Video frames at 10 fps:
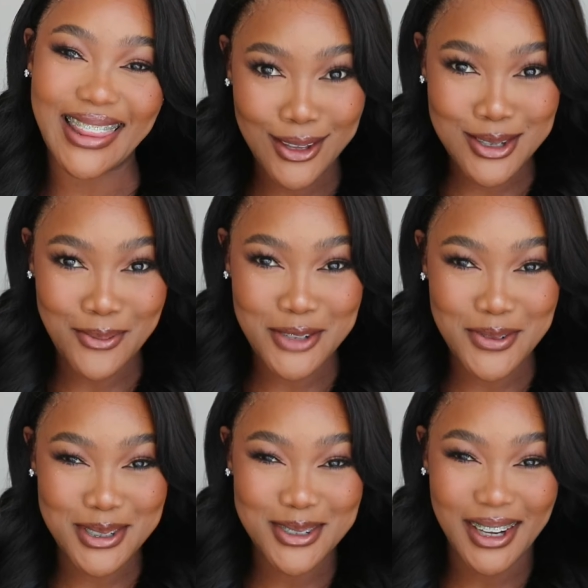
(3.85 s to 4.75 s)
Thank you so much
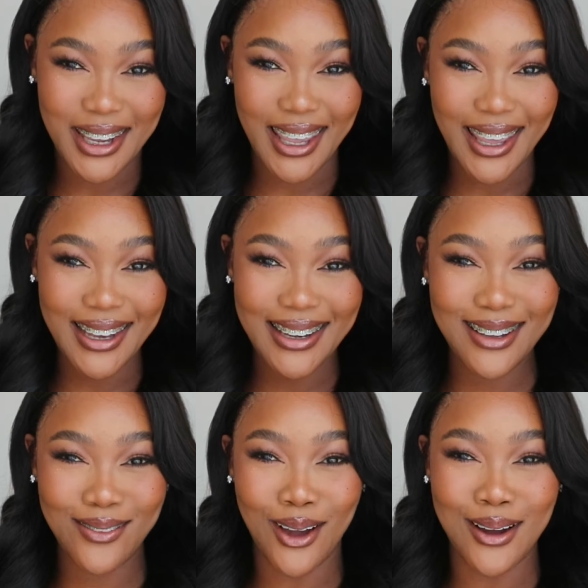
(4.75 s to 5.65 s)
for tuning in.
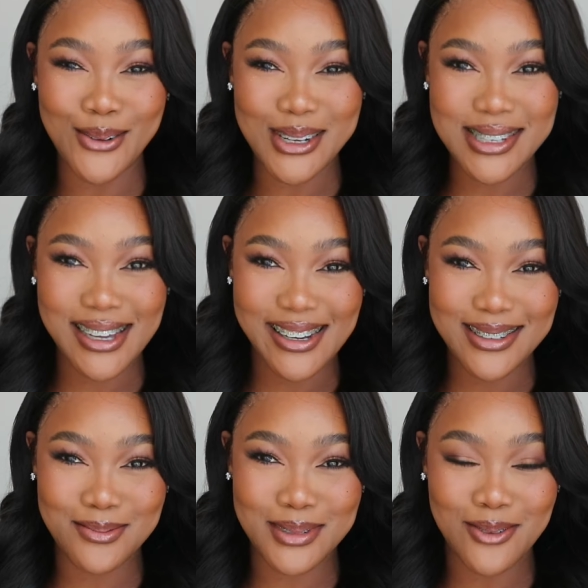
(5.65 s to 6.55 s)
If you are a returning
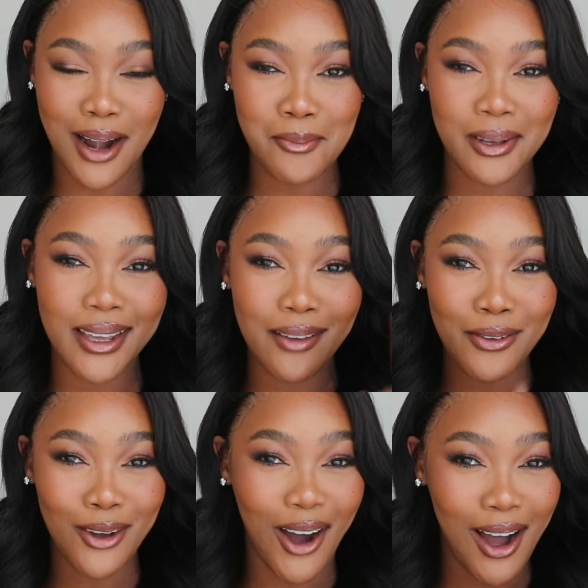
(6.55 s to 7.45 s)
subscriber, if
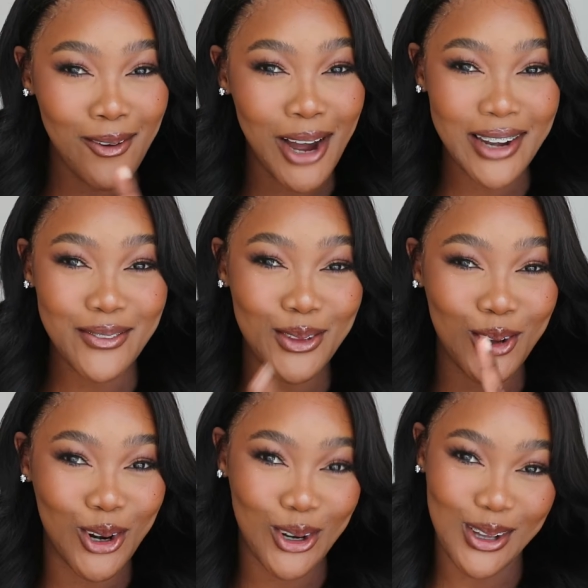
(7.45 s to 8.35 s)
you are one of the
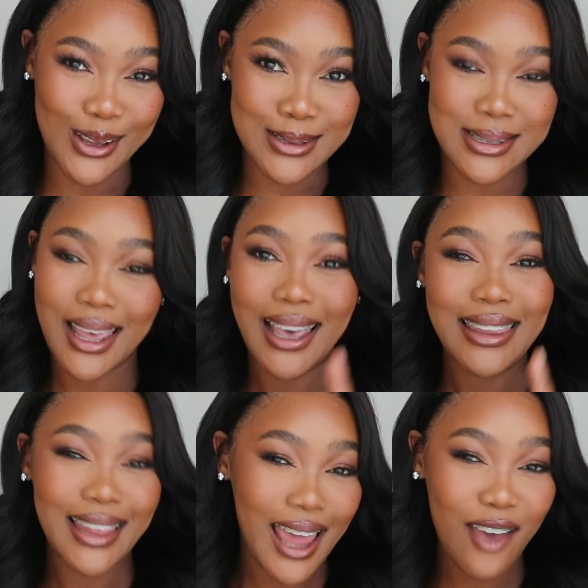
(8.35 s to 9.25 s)
girls
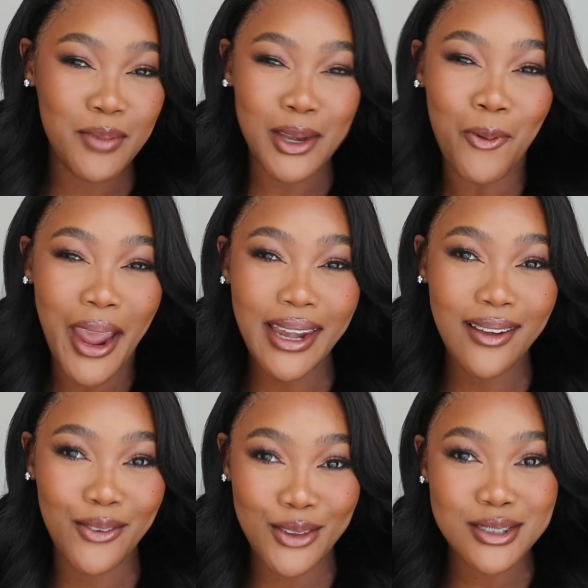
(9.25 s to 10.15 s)
that have been
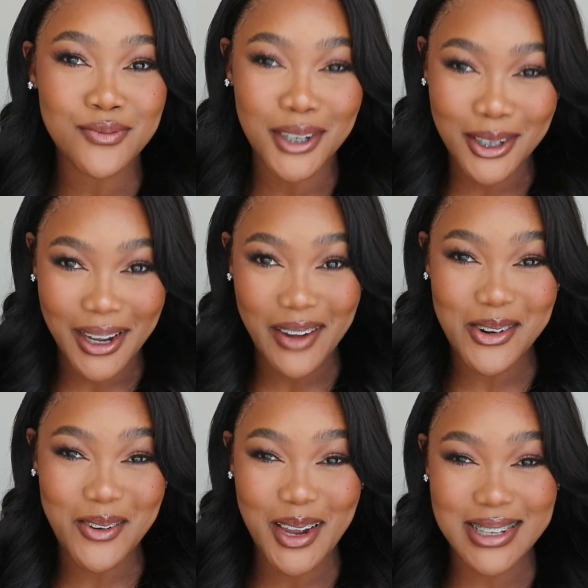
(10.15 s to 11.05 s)
waiting for this video and
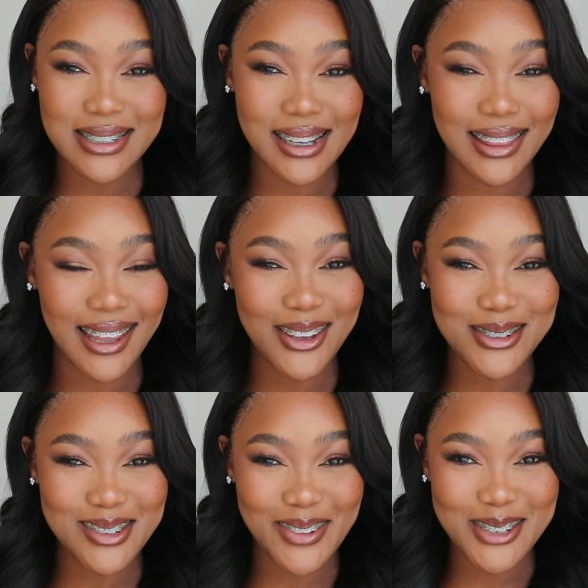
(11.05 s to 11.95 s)
requesting it, thank you
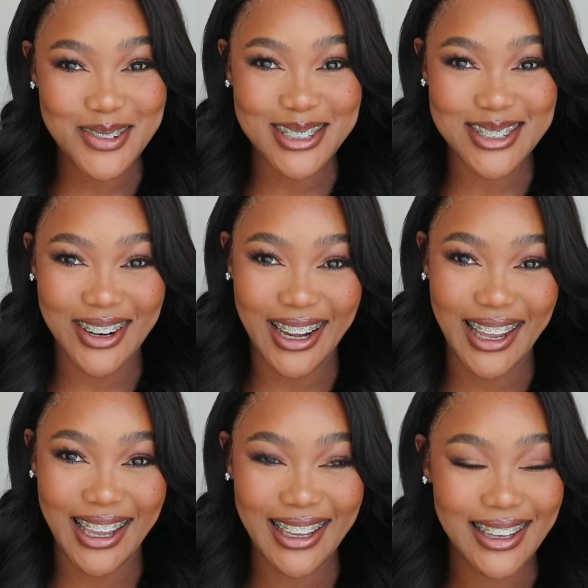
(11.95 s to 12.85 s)
so much for
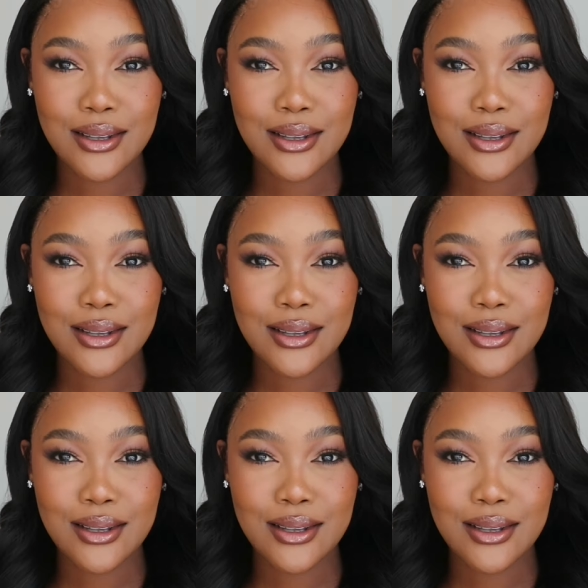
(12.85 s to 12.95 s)
joining.